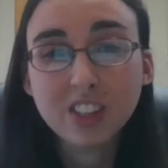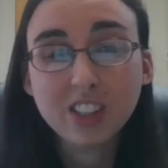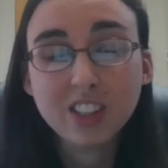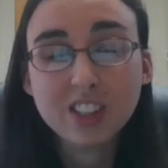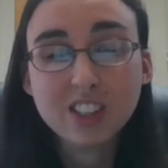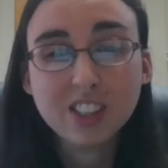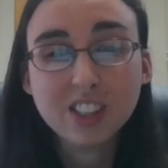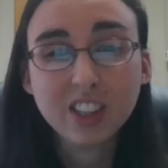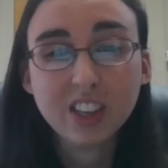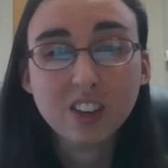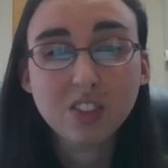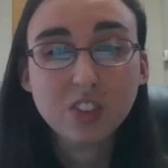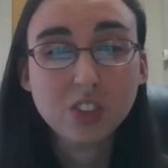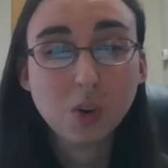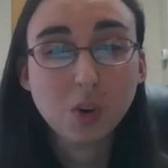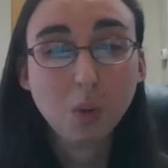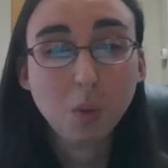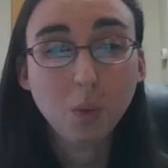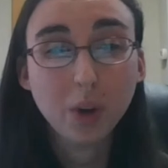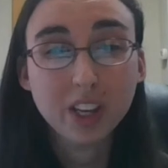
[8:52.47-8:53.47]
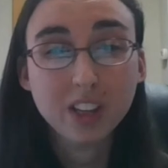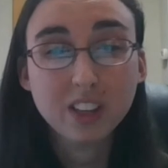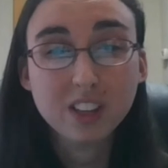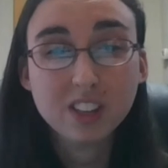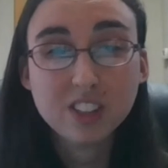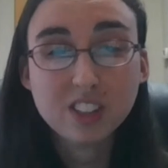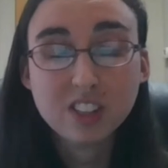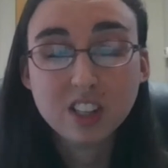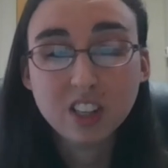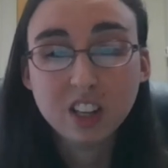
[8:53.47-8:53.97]
like his life was a
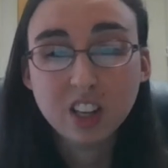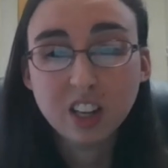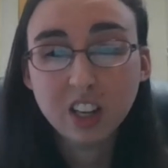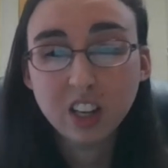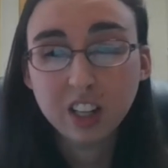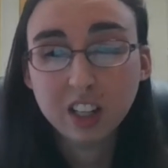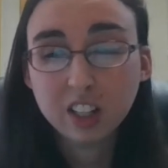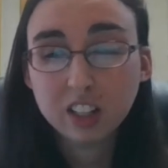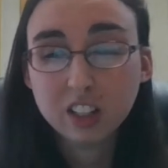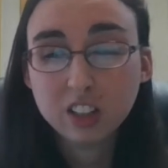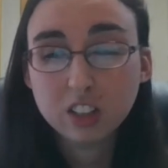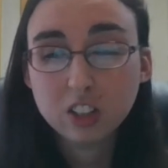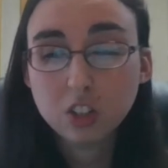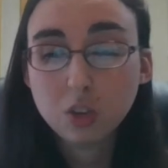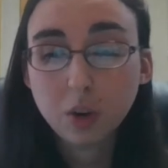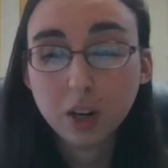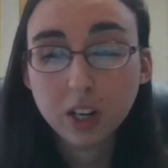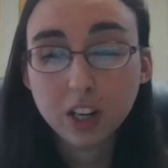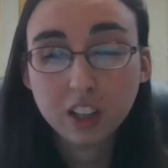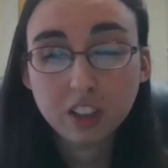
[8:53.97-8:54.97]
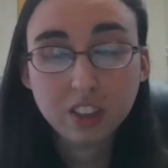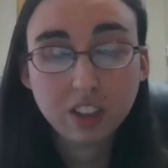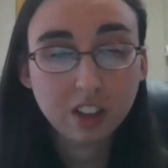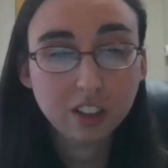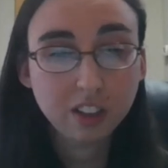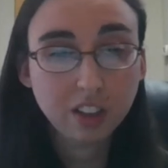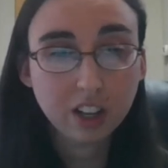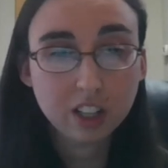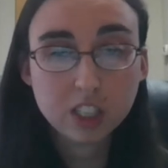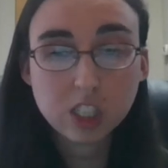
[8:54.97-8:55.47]
waste. He didn't do
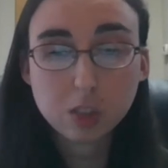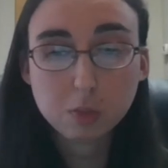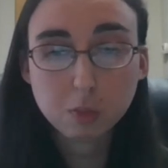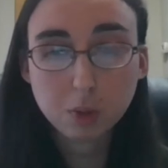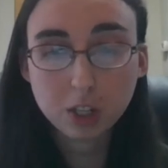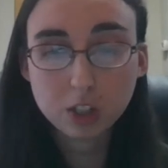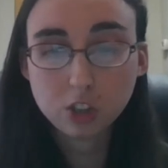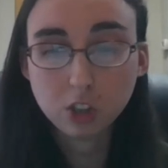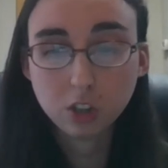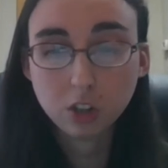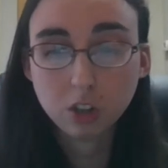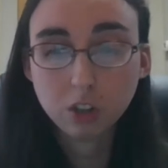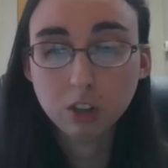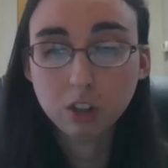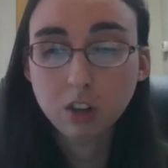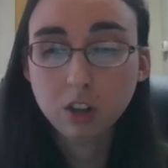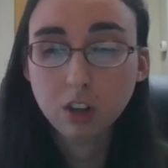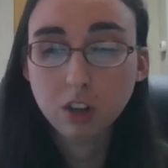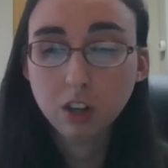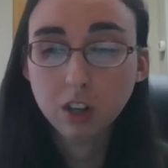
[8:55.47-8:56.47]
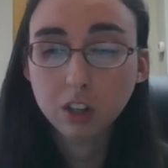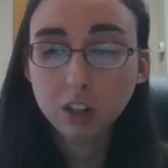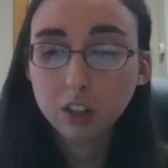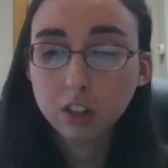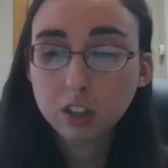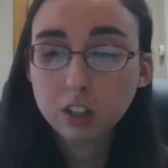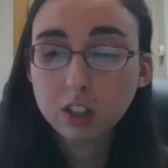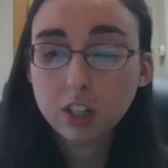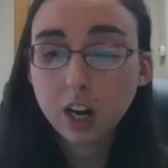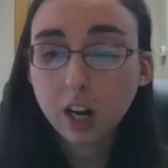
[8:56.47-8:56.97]
anything that special.
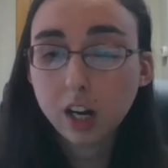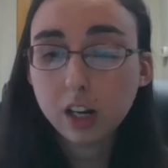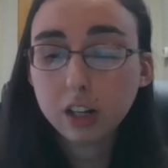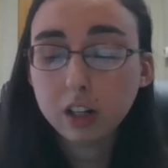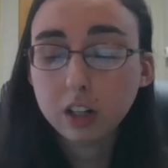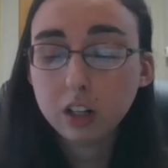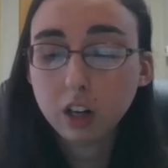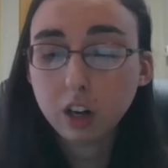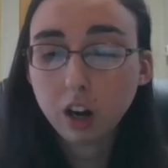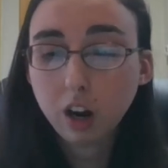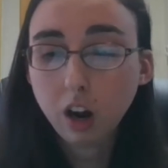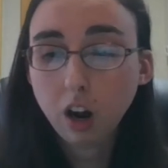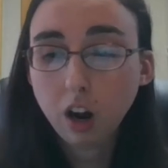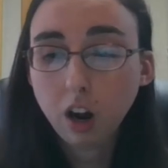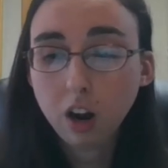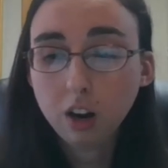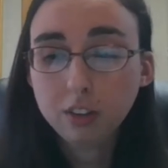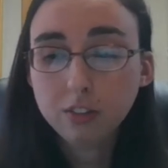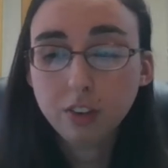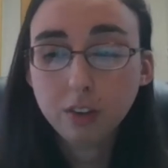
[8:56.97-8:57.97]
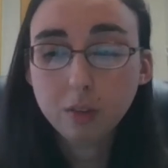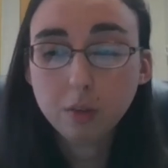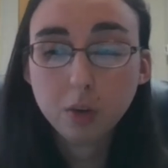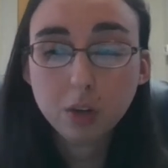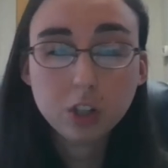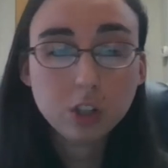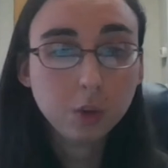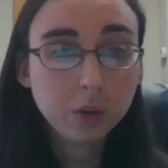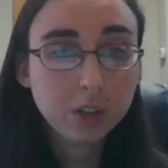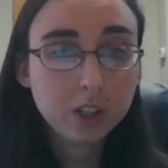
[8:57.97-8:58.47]
He died on
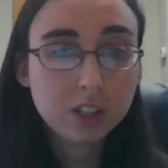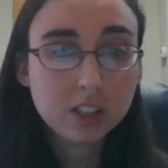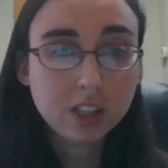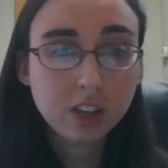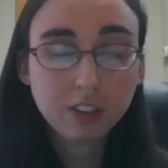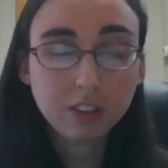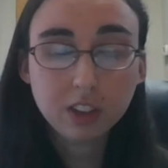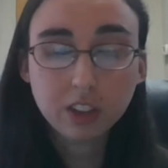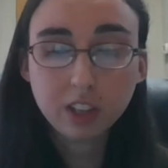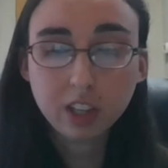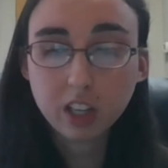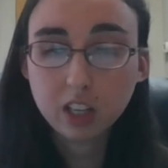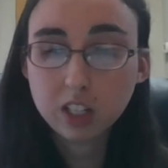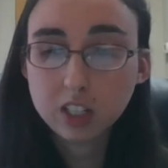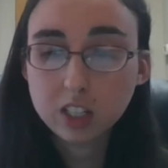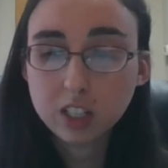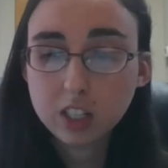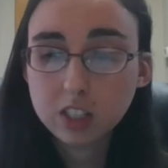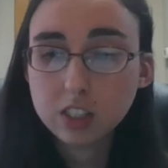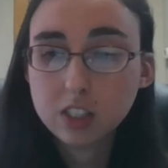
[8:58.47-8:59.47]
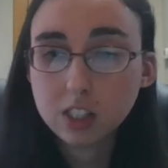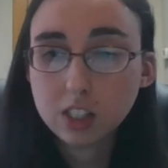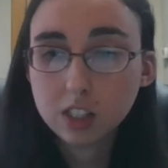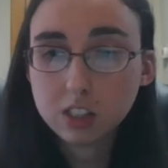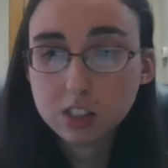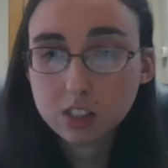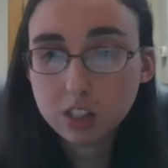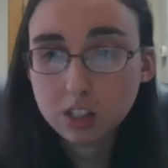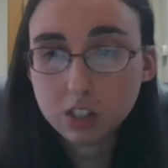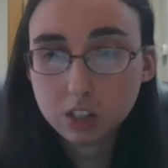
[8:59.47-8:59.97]
February 27th,
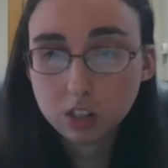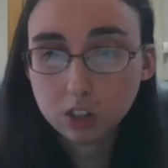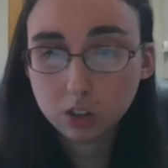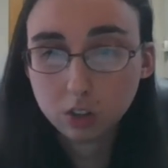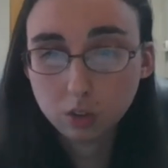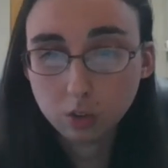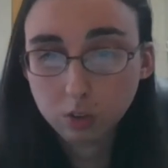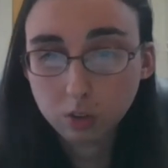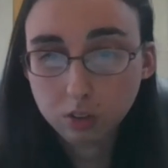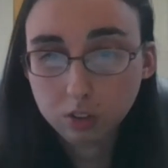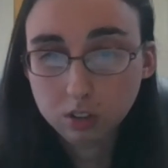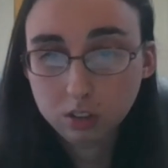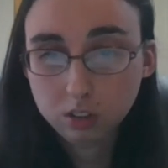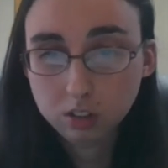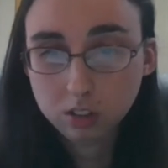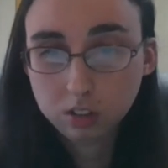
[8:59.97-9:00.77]
1862.